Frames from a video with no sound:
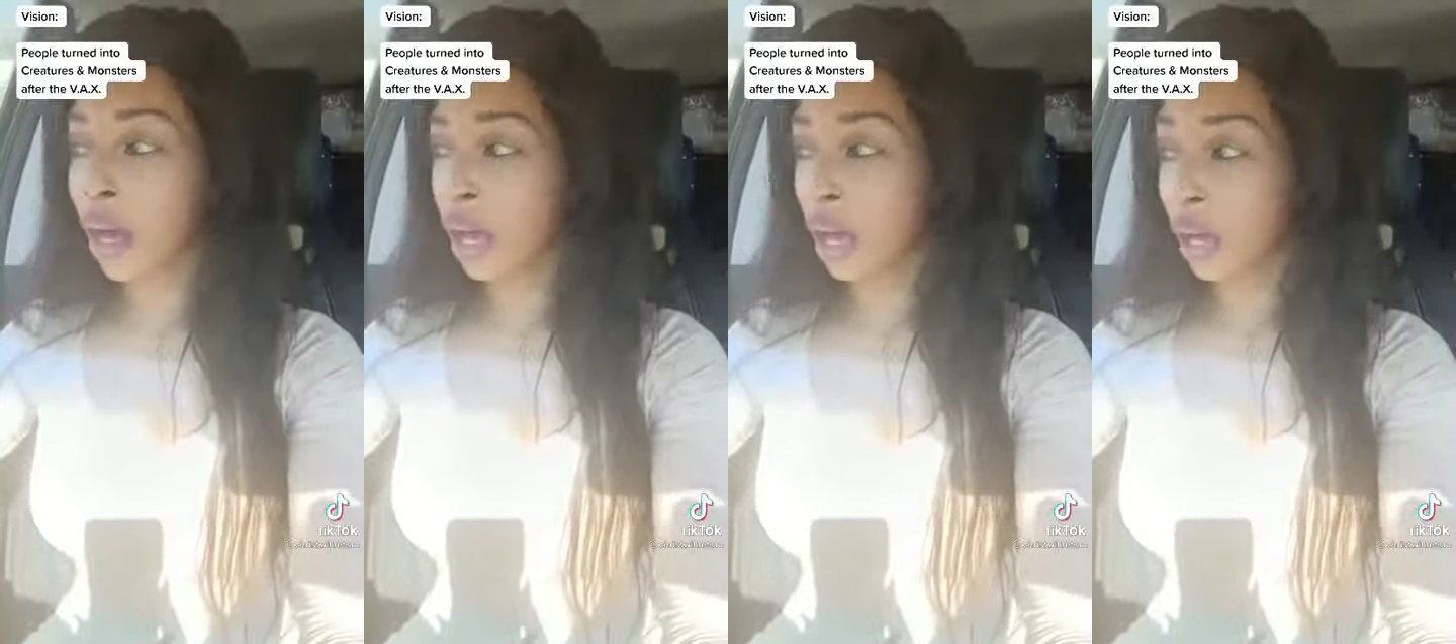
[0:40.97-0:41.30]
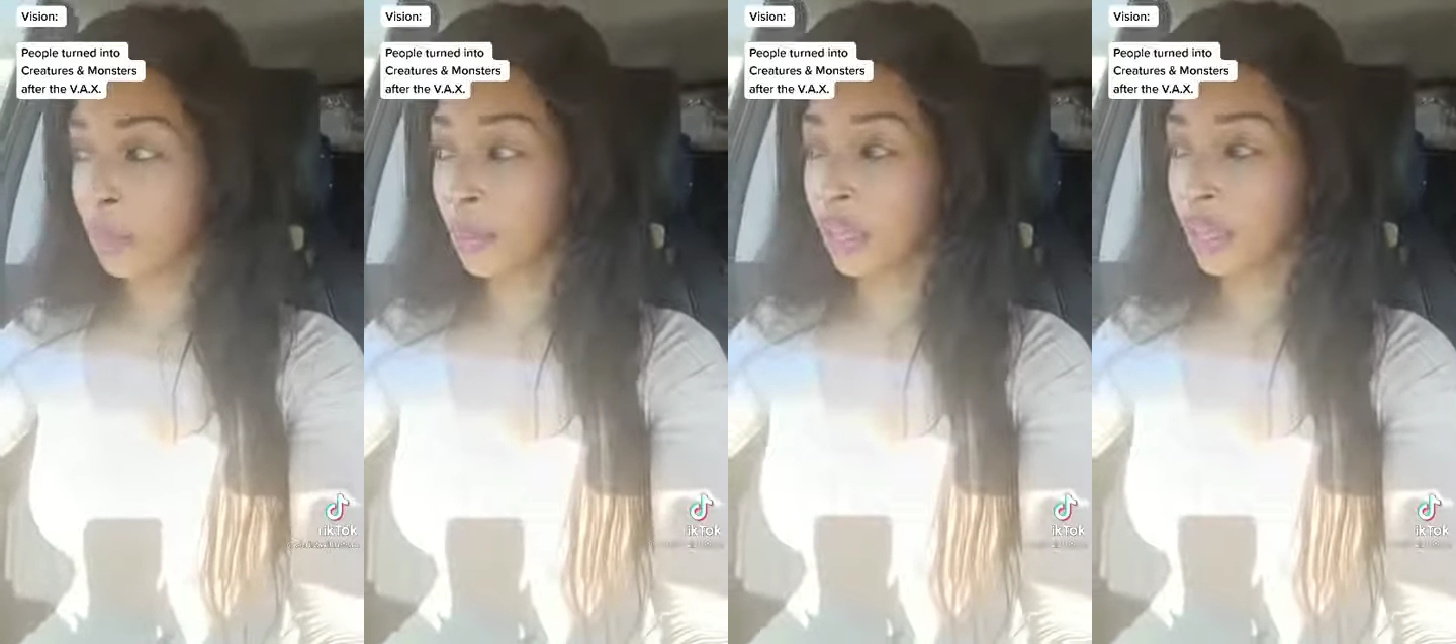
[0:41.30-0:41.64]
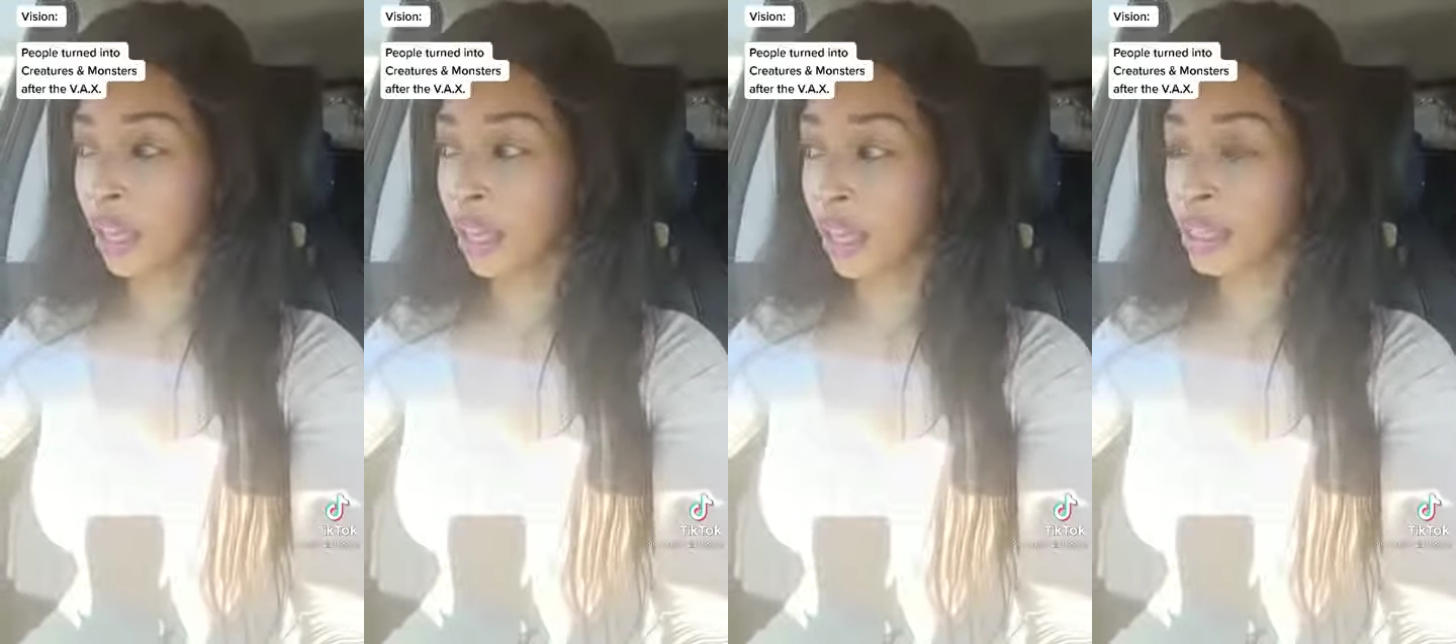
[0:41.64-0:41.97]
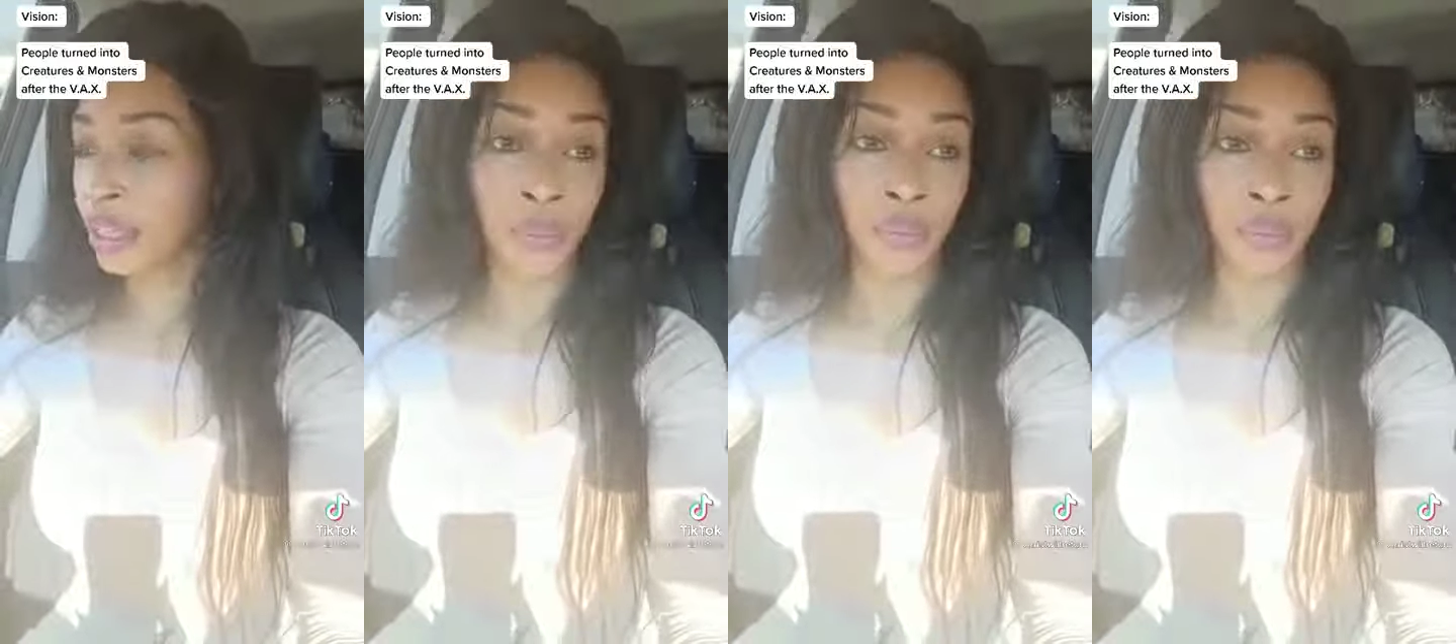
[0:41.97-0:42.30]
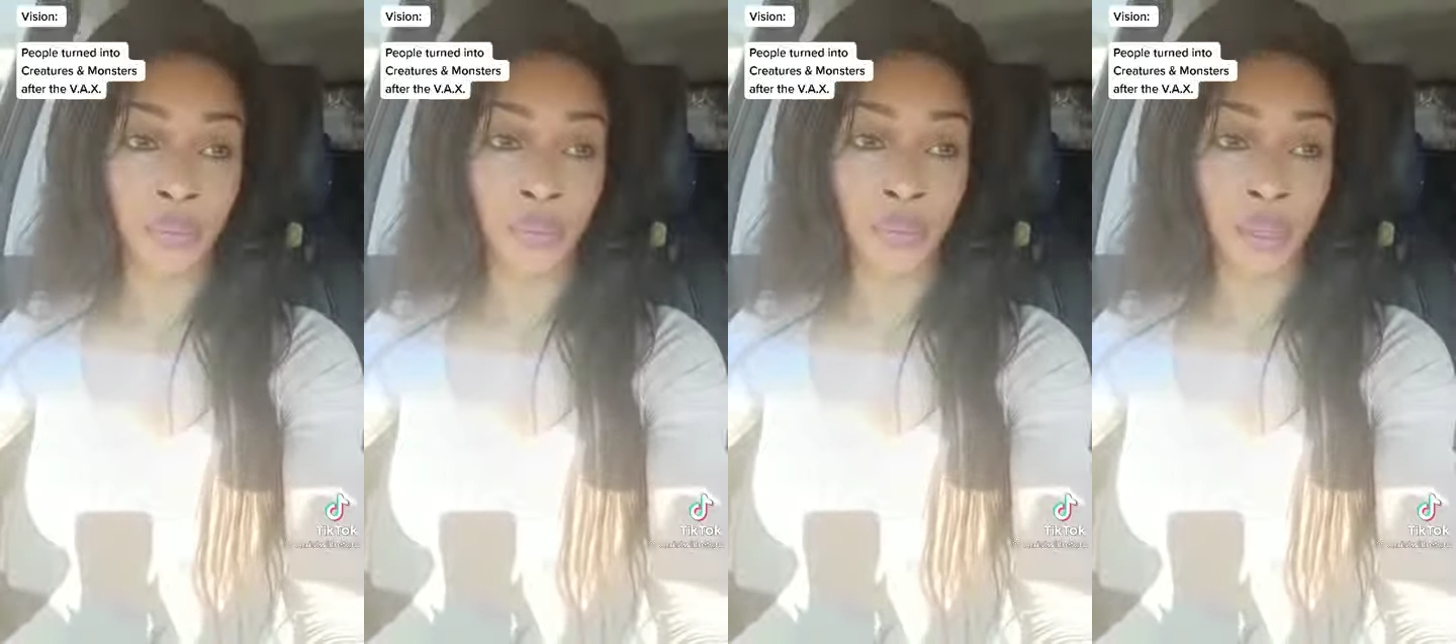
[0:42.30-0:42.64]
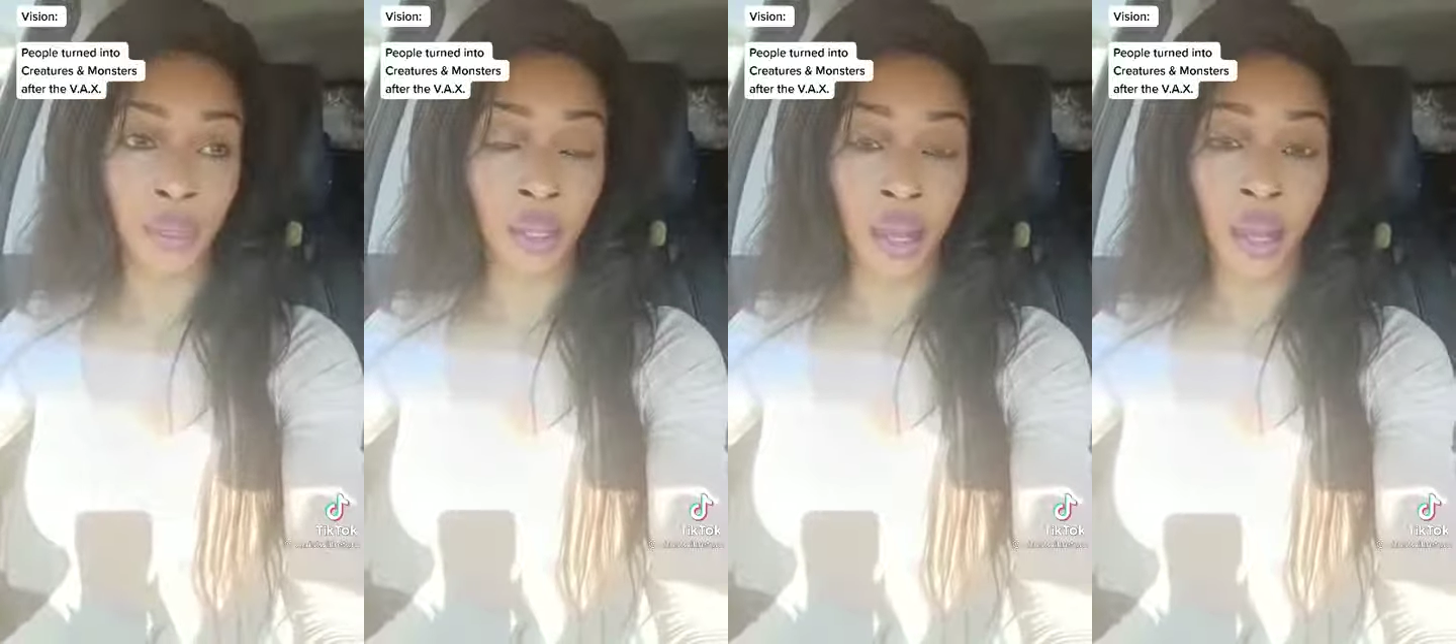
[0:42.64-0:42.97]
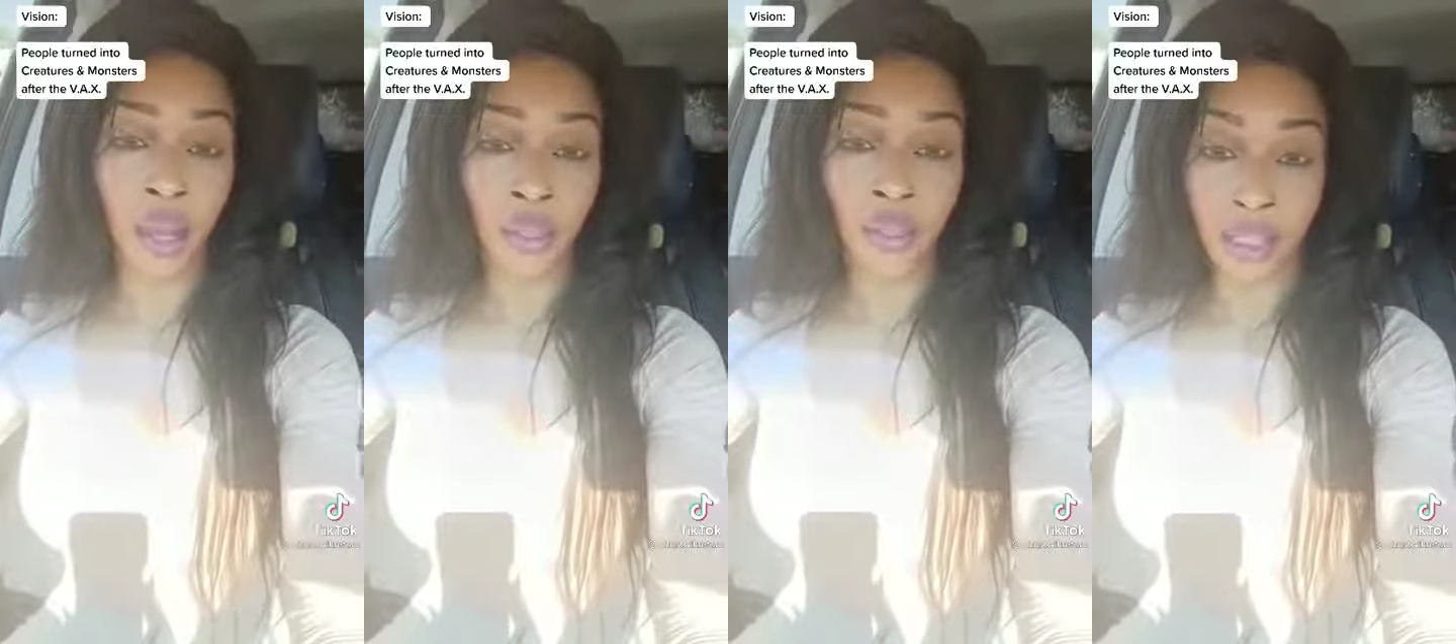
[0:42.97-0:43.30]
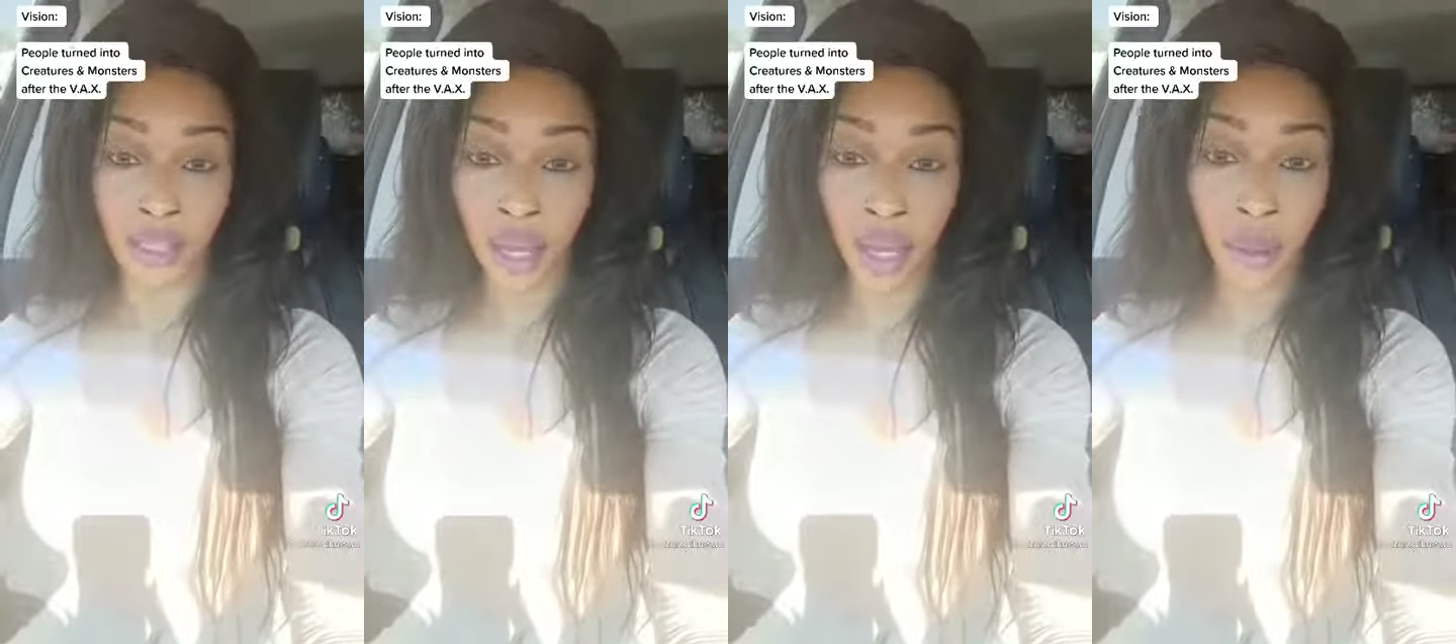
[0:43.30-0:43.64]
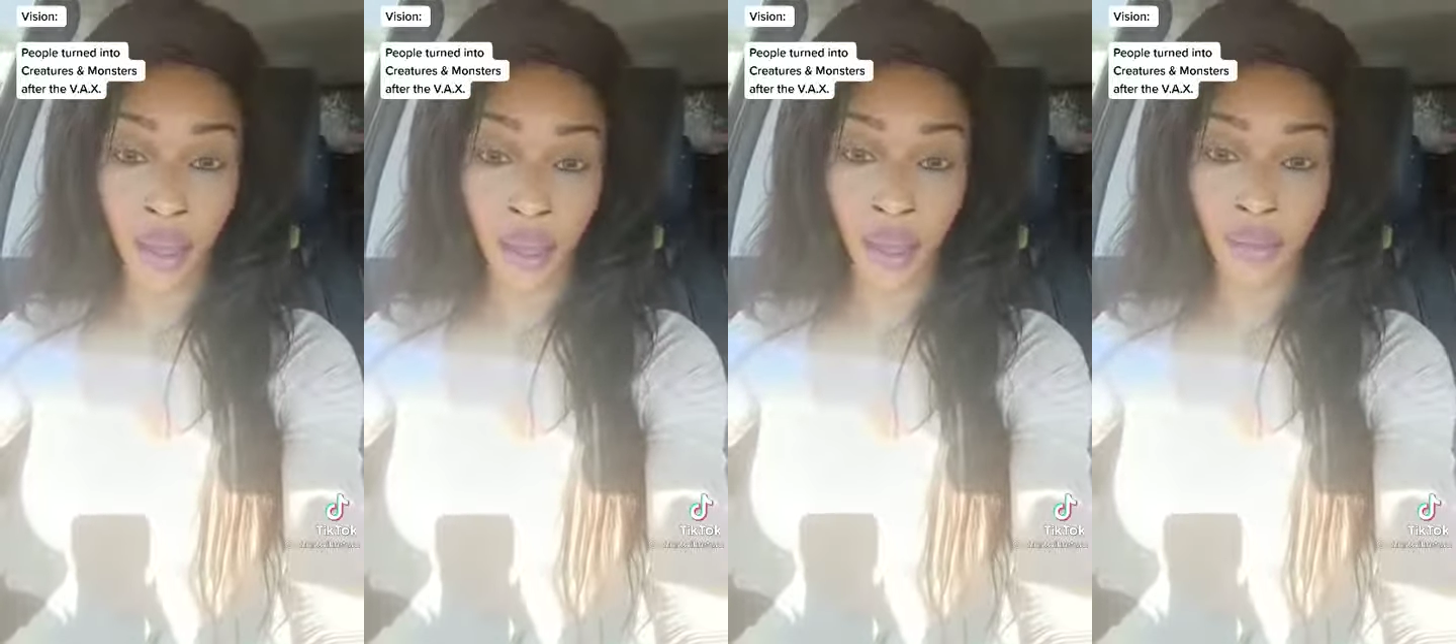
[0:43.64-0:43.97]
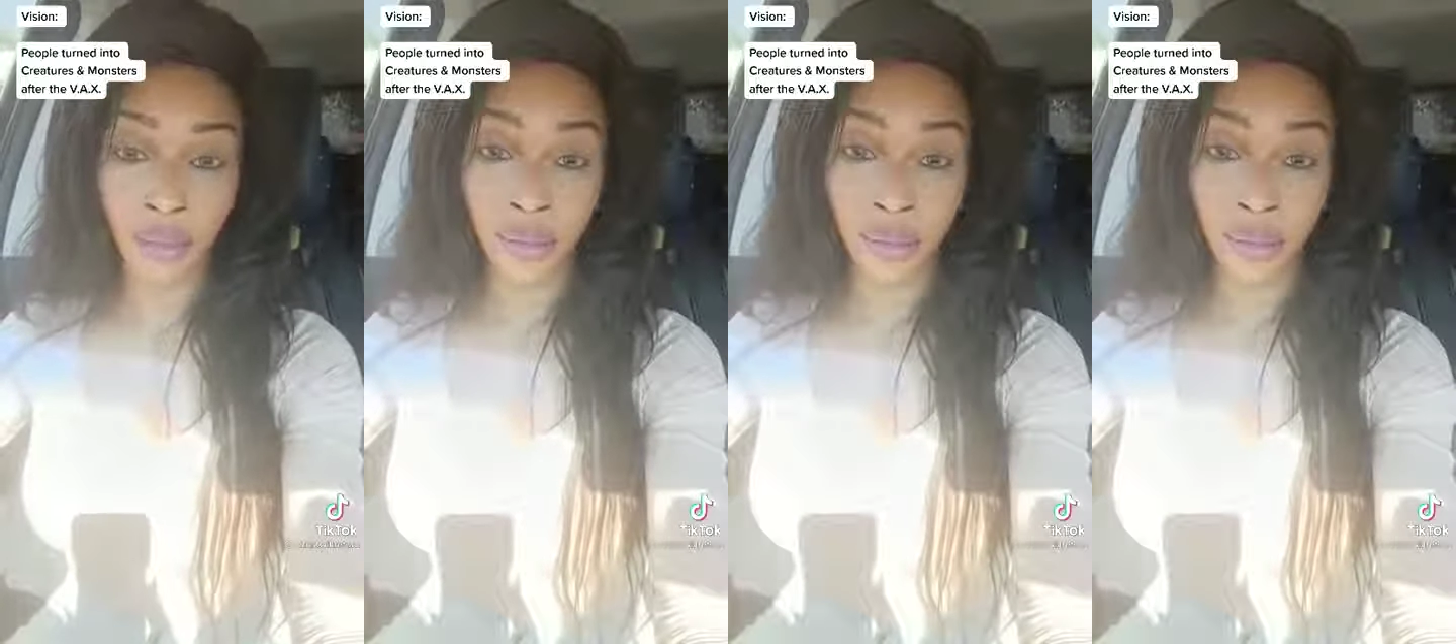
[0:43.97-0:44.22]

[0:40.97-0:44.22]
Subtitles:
And the snake bite